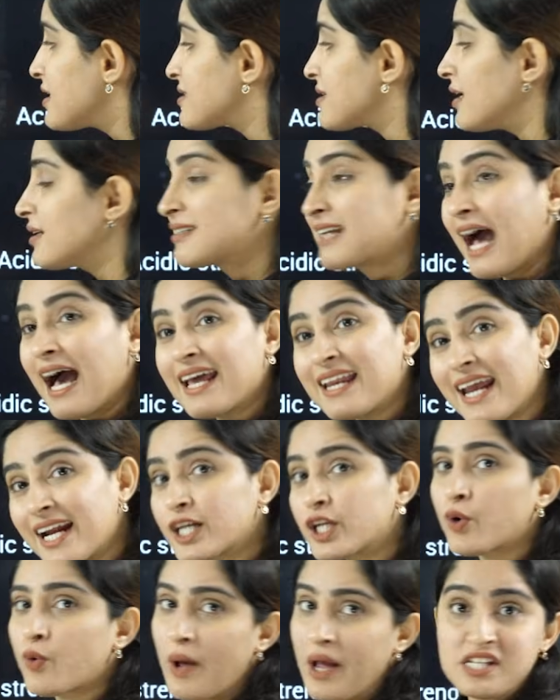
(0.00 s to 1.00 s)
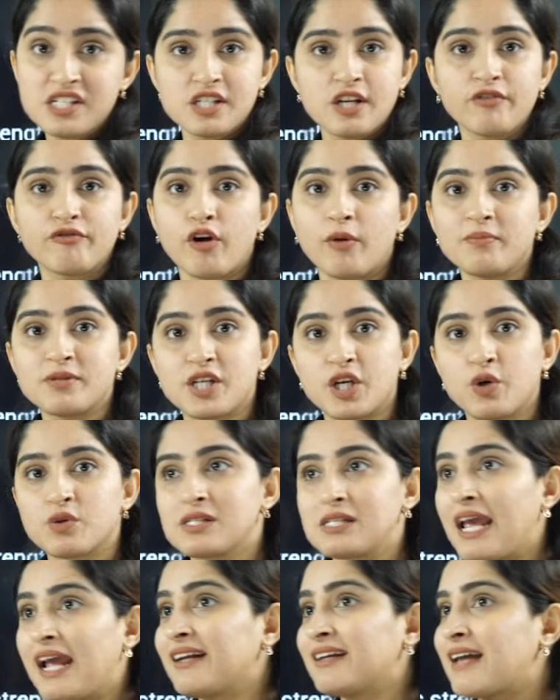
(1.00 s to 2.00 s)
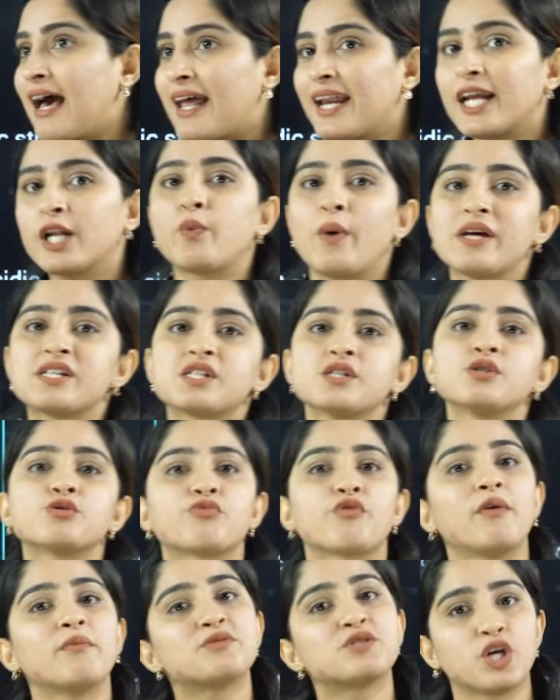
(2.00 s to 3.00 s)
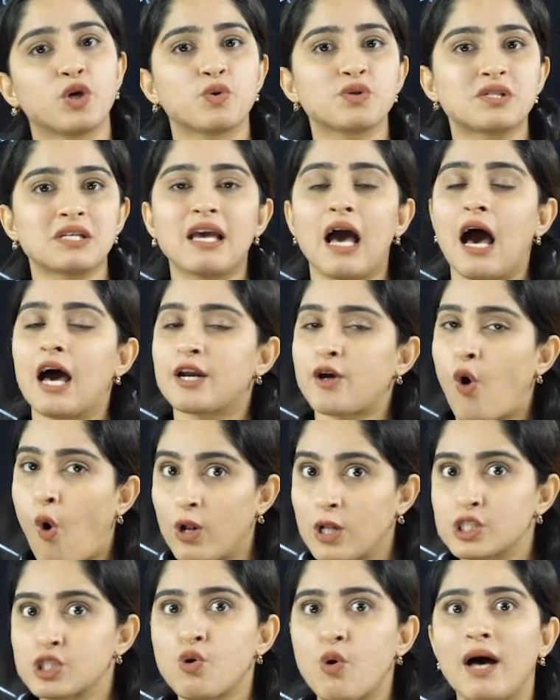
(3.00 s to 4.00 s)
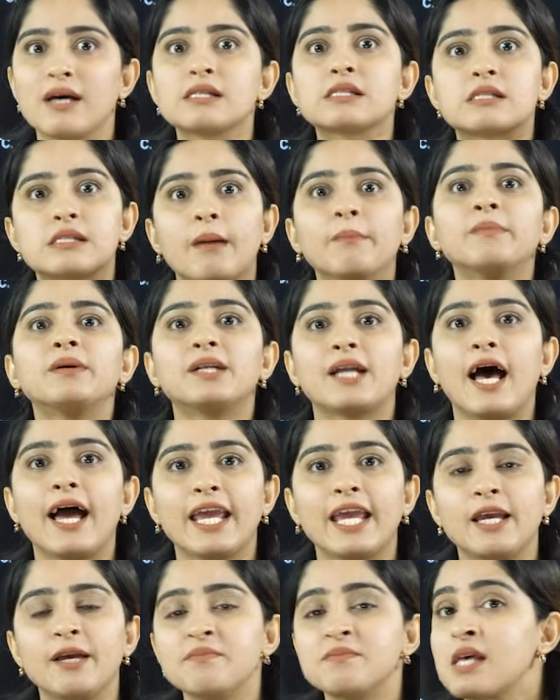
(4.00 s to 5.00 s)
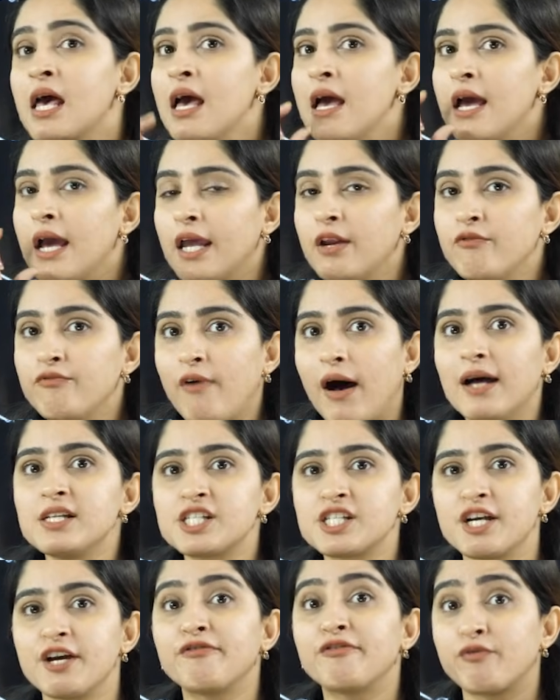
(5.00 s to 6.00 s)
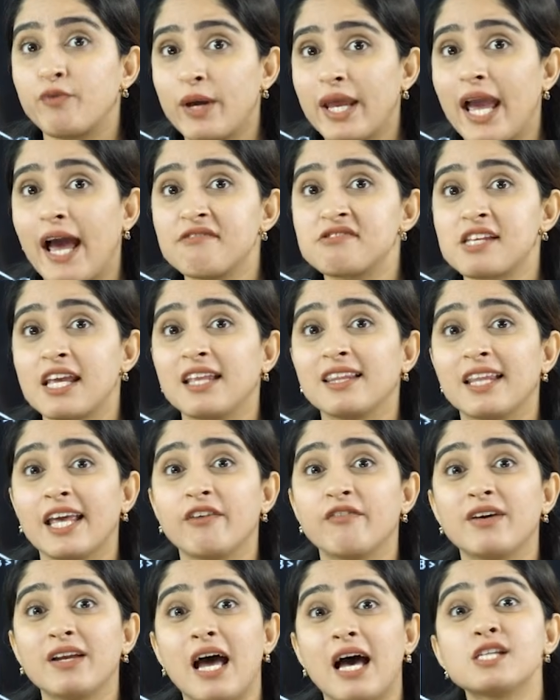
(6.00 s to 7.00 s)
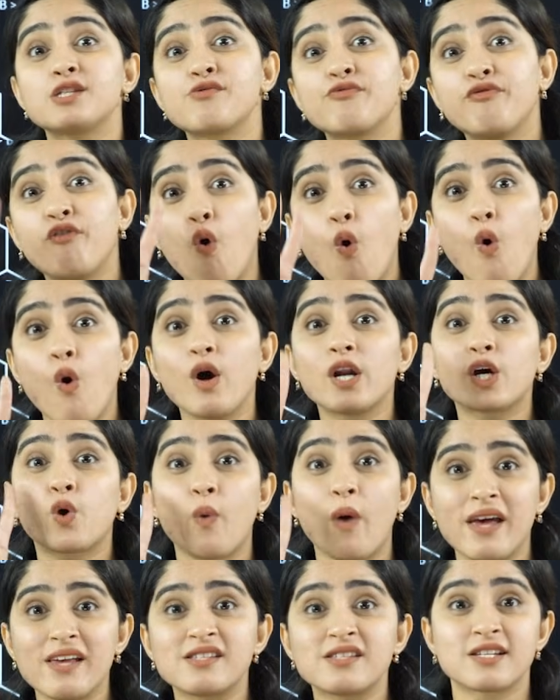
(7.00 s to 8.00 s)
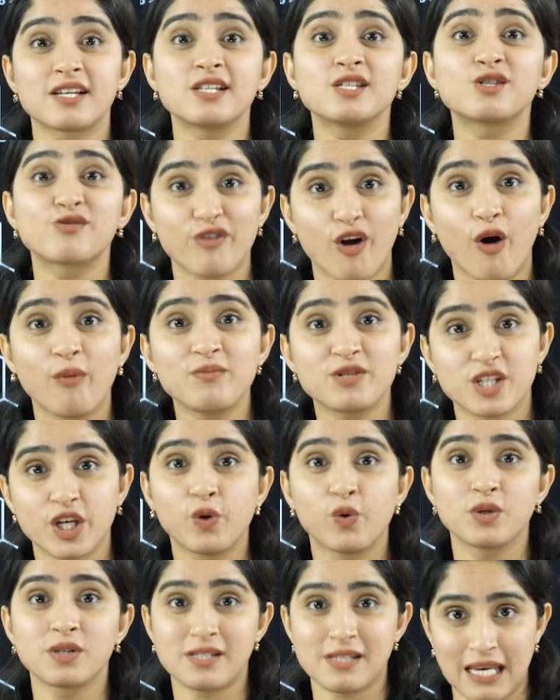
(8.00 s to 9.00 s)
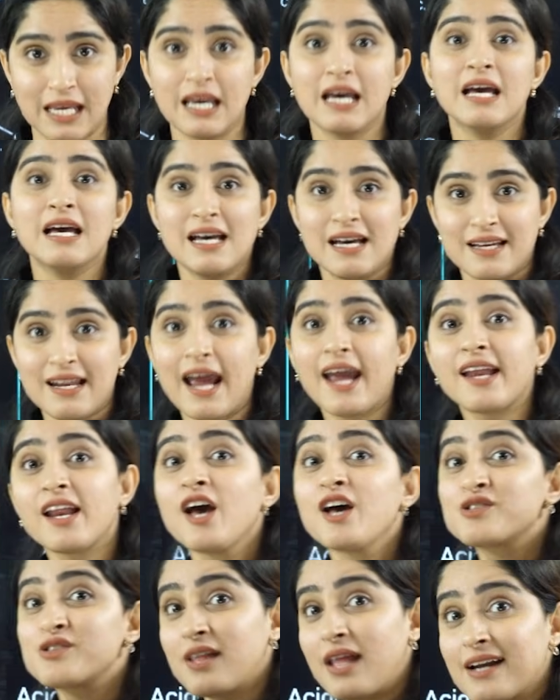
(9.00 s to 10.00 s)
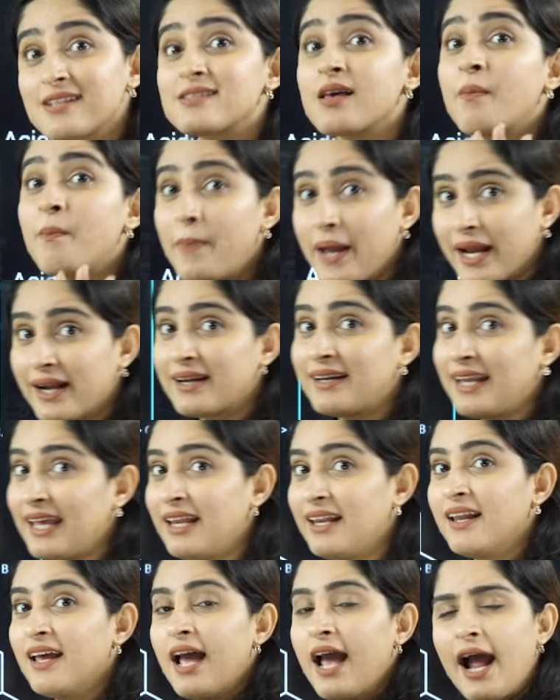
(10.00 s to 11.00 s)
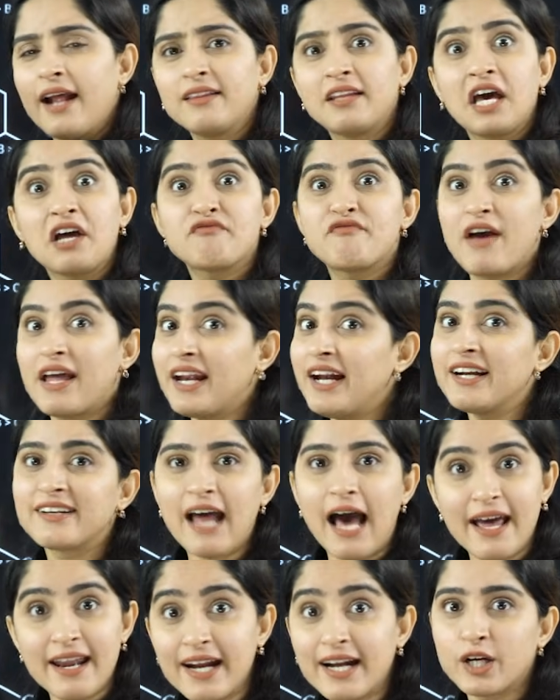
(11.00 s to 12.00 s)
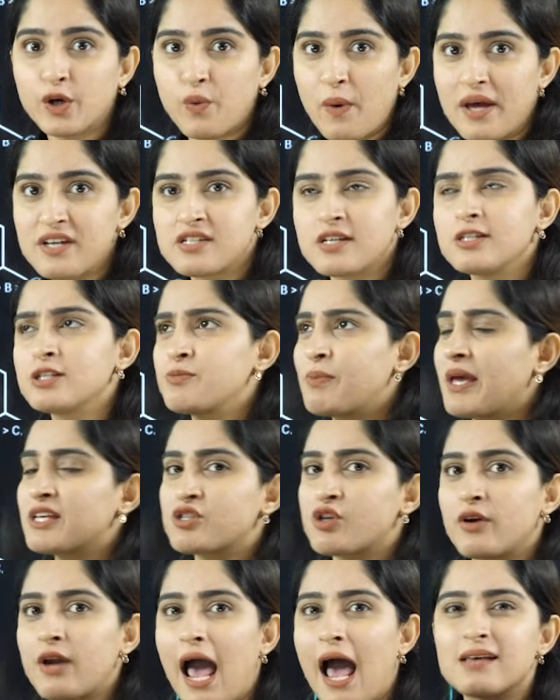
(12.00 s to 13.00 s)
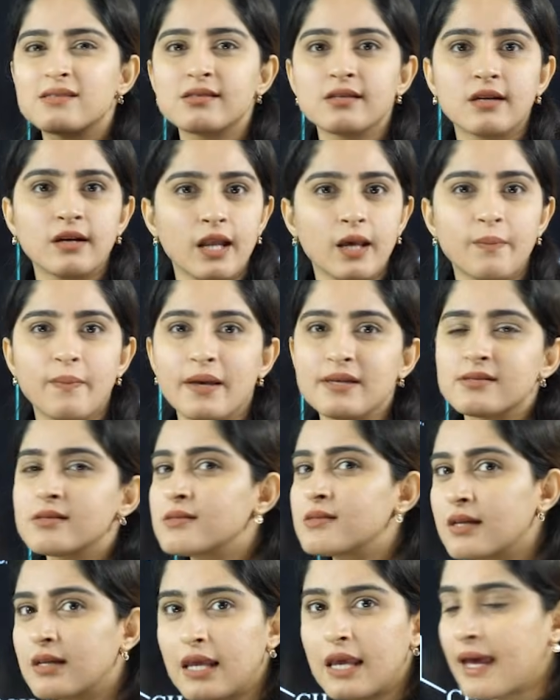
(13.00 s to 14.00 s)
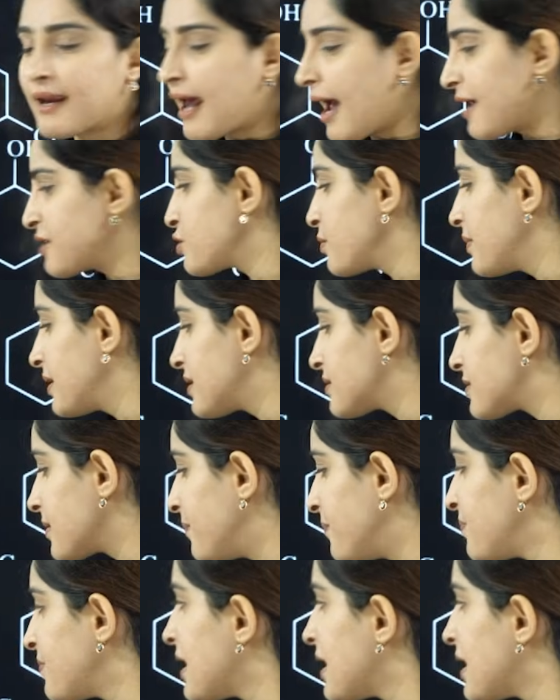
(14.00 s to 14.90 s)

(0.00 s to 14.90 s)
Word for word: is a direct question from G O C, and direct questions from G O C are also asked. Sometimes in one shift we have seen they even asked four questions from G O C. Right? So that is a big deal. And they are very direct questions based on acidity, basicity and isomerism.